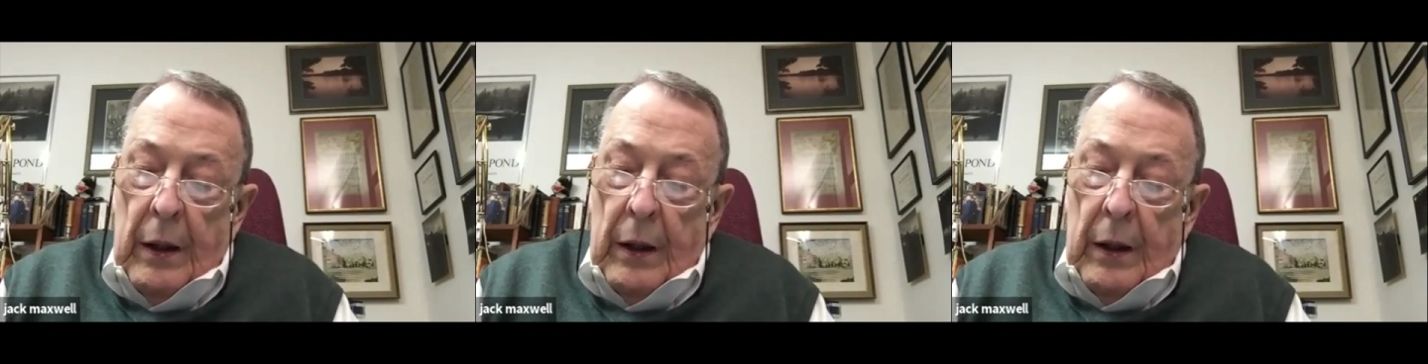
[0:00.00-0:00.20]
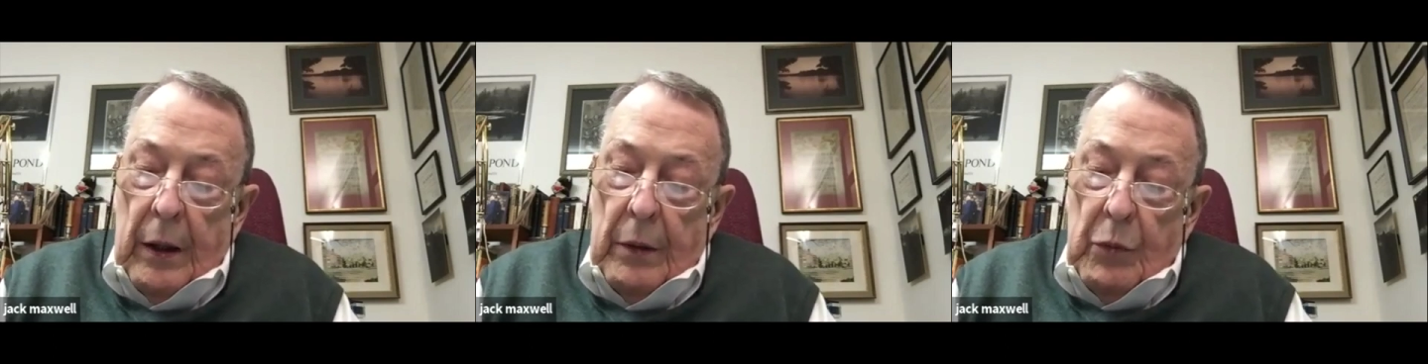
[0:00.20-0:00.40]

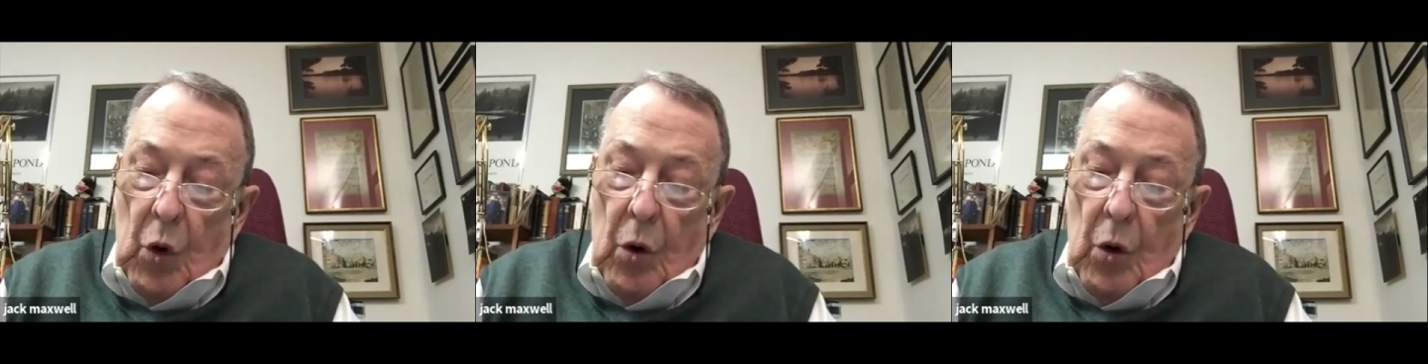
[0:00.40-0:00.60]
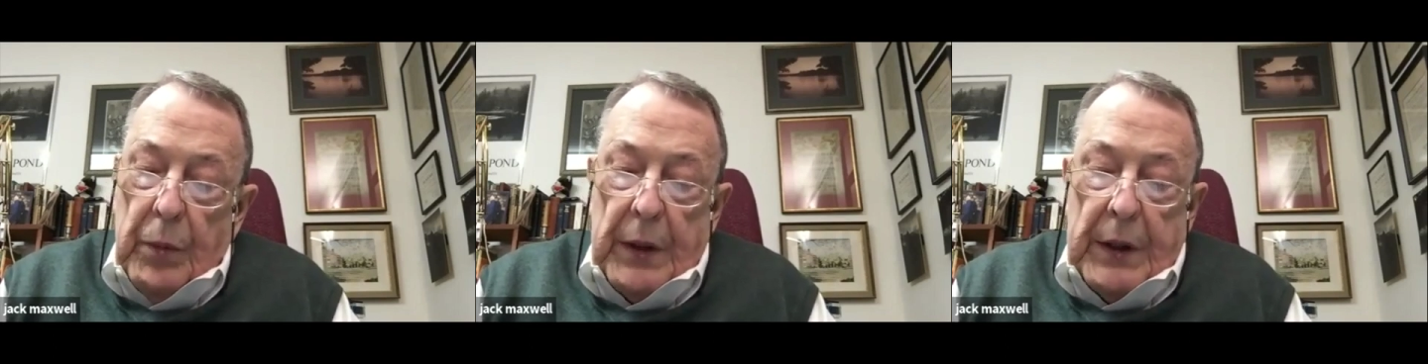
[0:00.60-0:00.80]
and
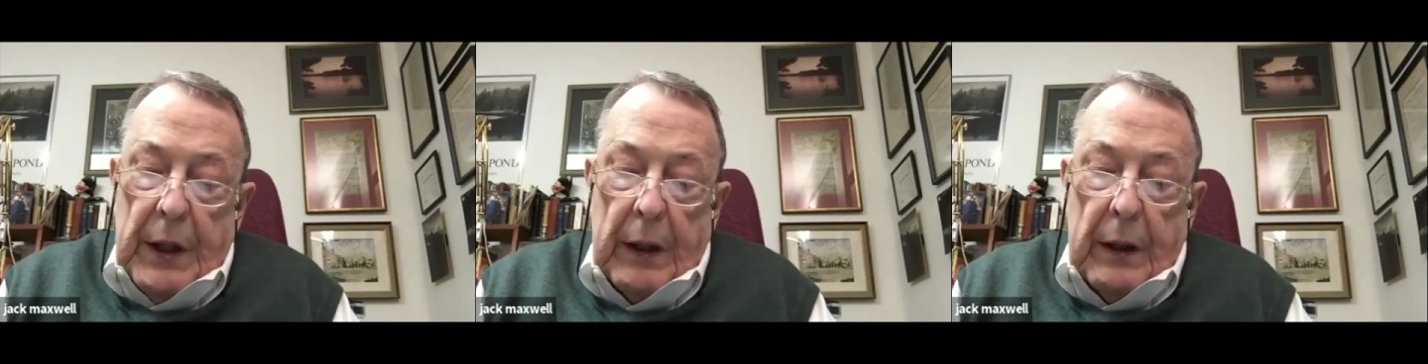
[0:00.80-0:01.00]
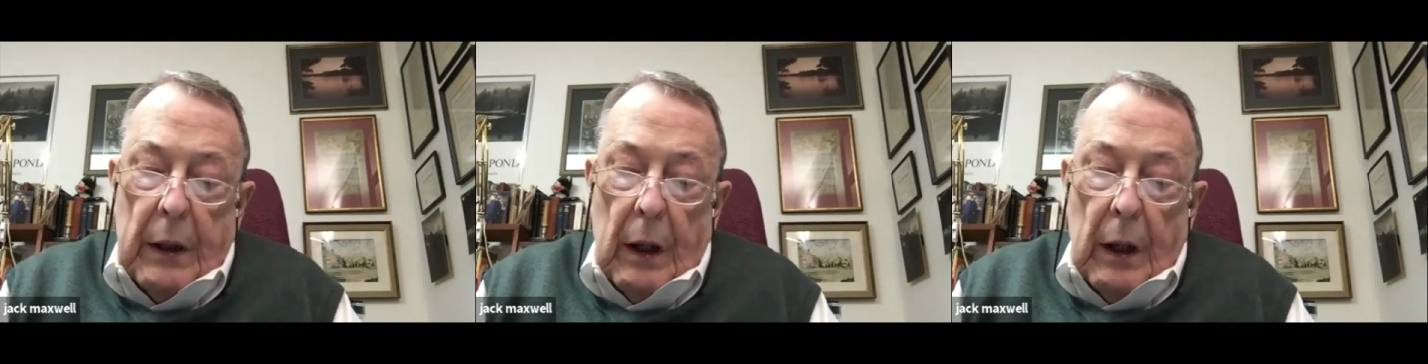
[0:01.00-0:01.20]
more
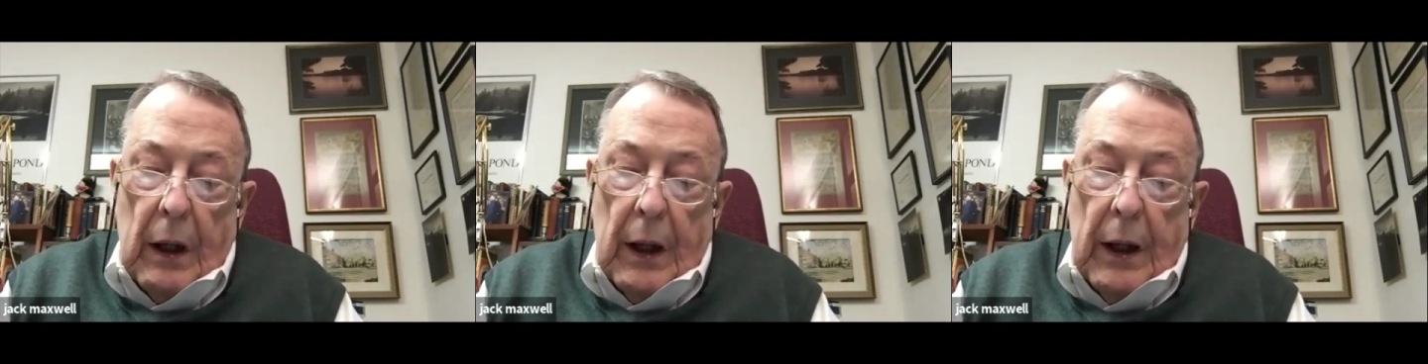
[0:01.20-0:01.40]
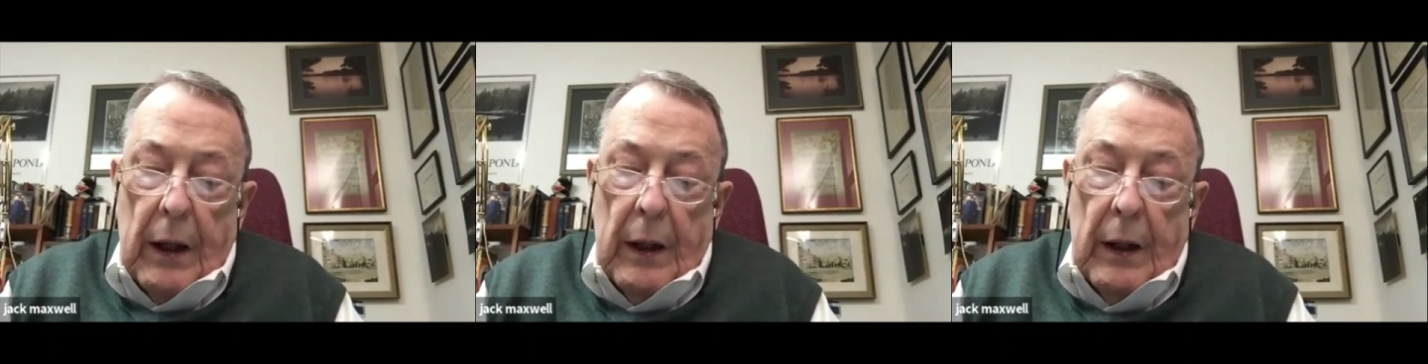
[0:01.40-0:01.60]

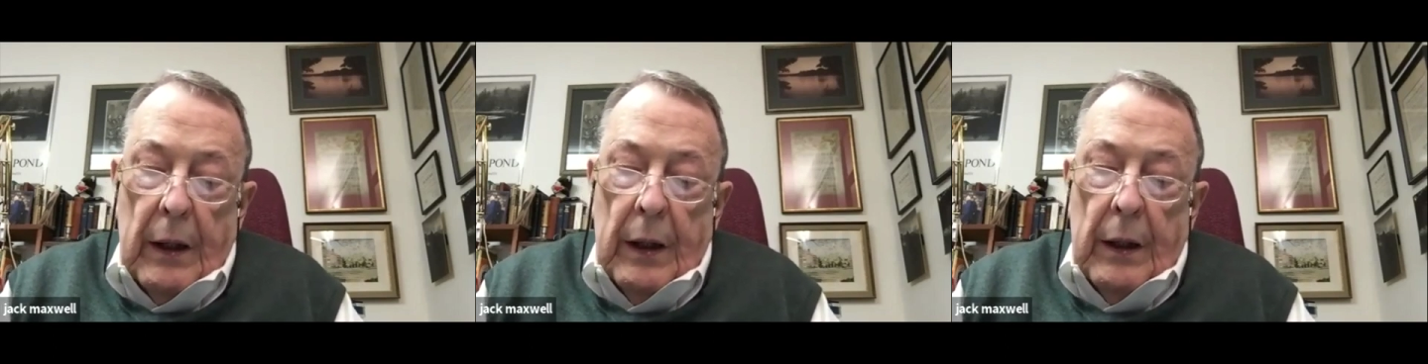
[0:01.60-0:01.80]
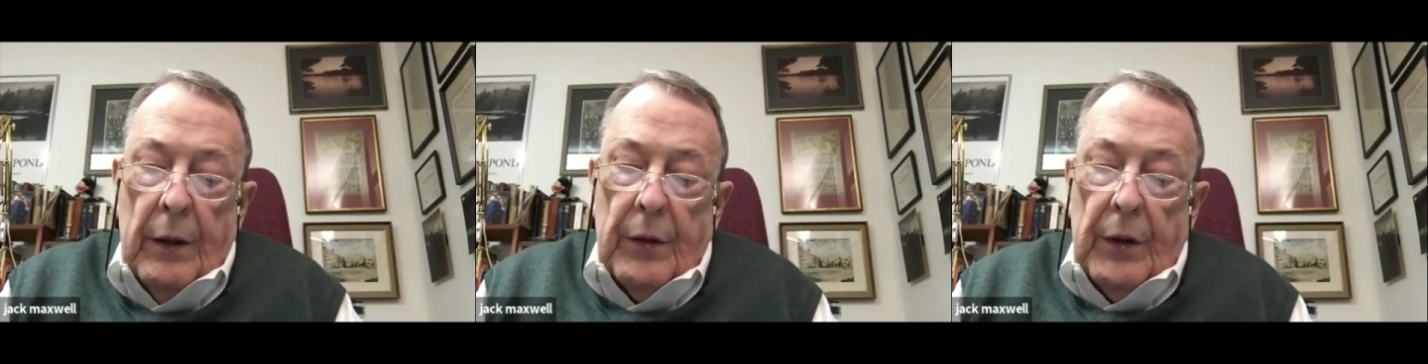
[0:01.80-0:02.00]
particularly,
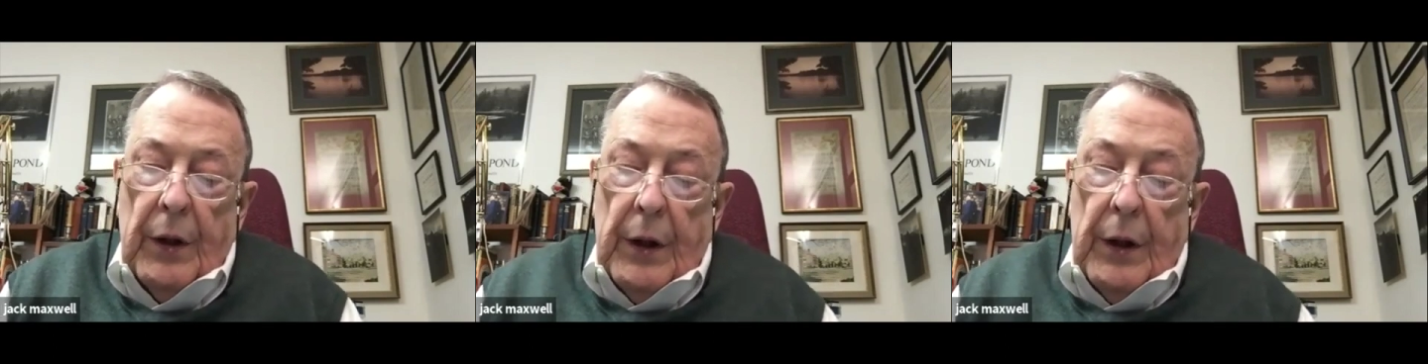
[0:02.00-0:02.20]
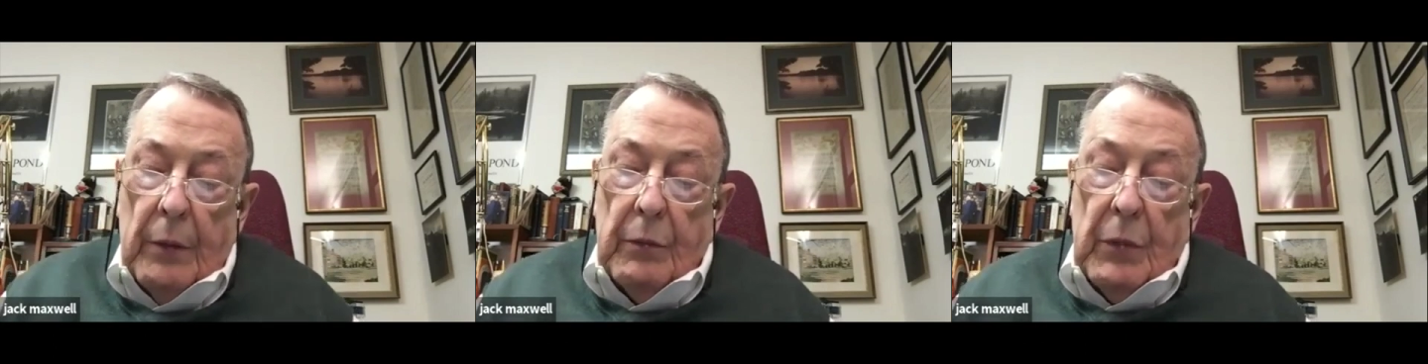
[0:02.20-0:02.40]
the
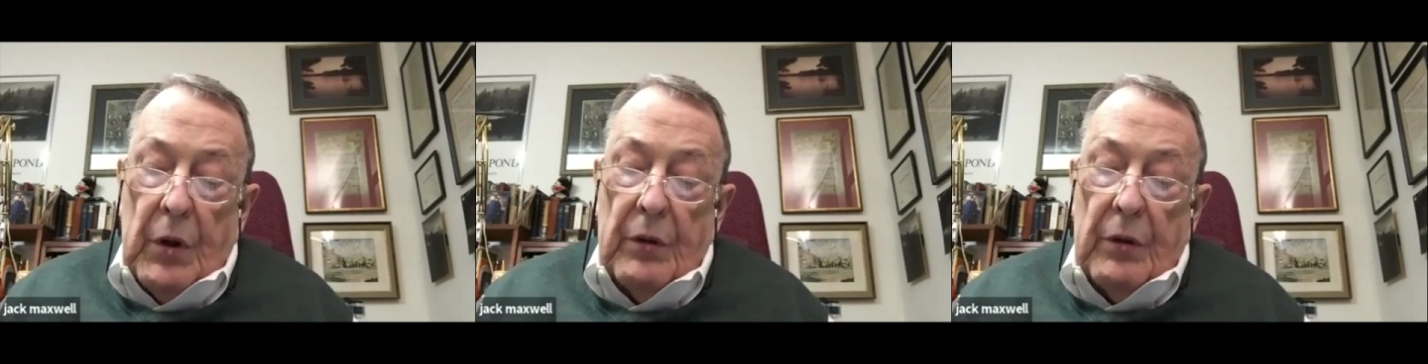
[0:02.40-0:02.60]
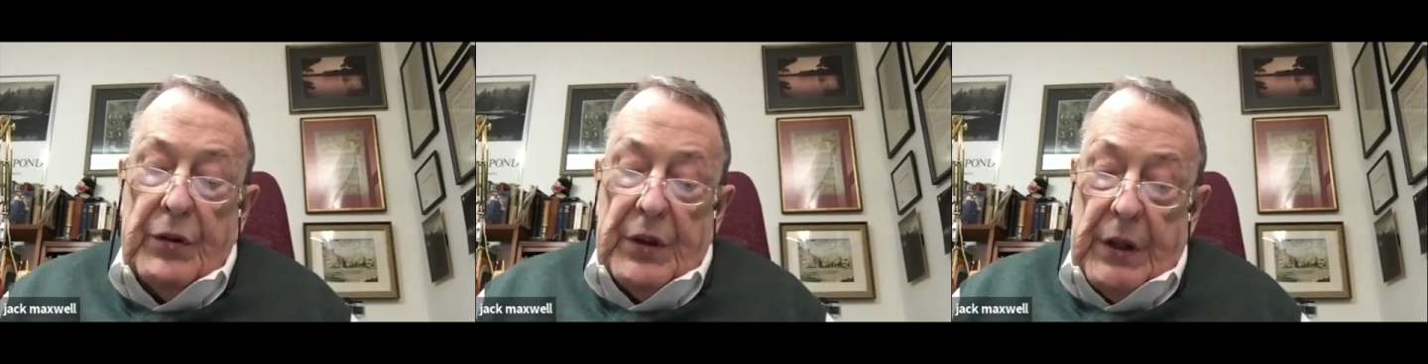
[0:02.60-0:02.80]
number
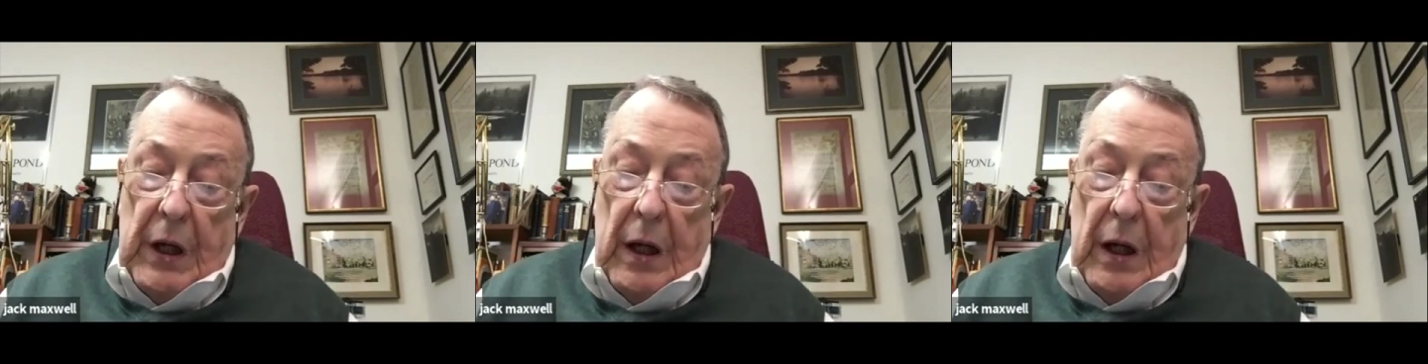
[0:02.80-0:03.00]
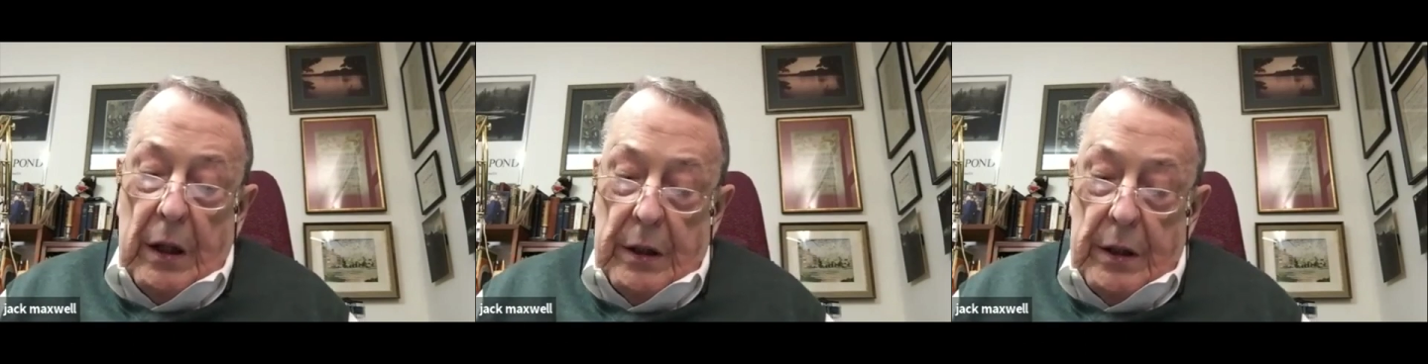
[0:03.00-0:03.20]
of
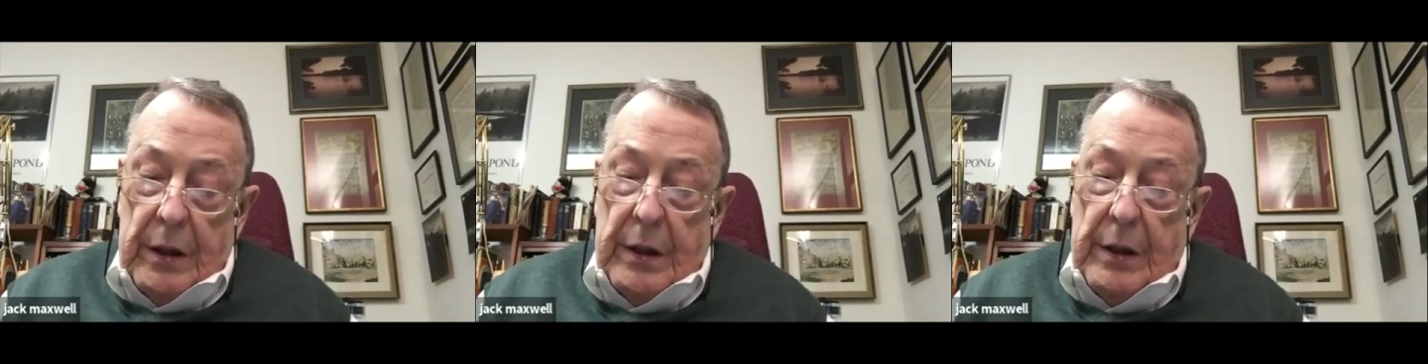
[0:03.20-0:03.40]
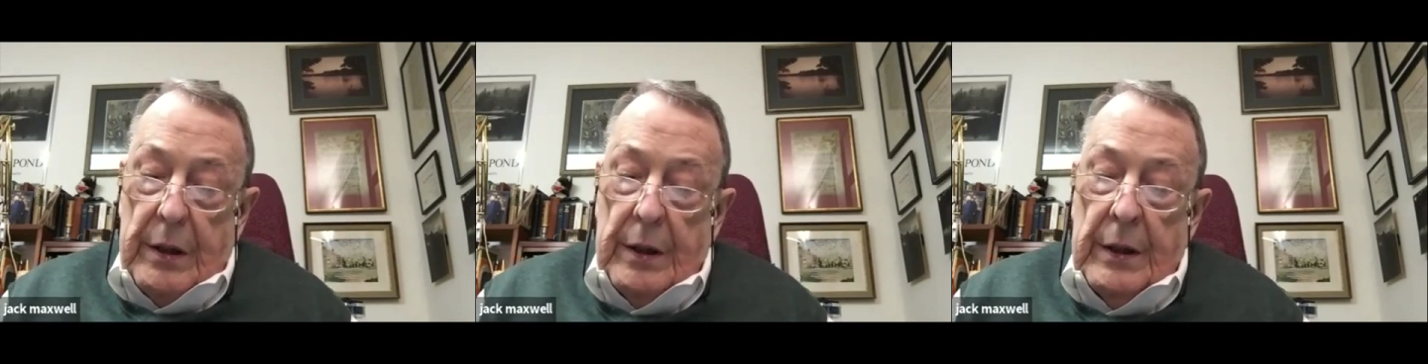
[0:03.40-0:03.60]

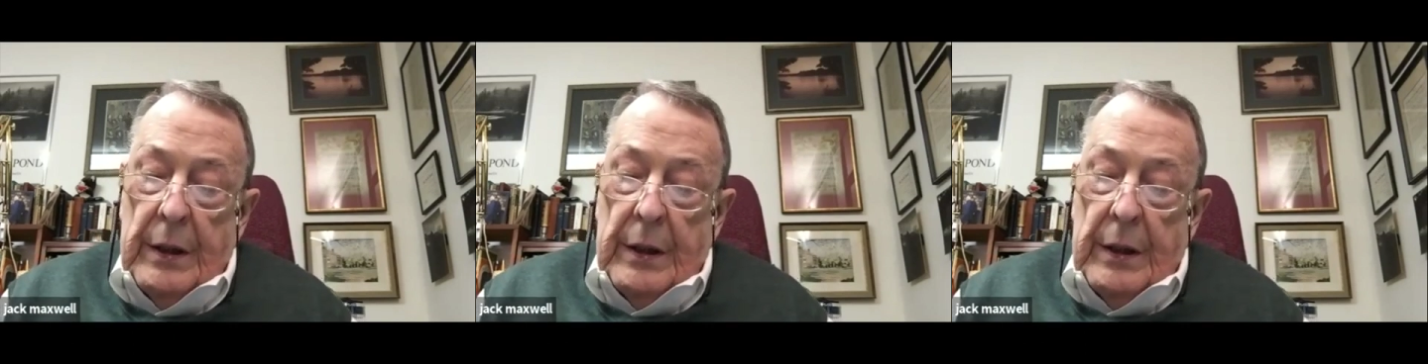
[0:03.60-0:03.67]
sons.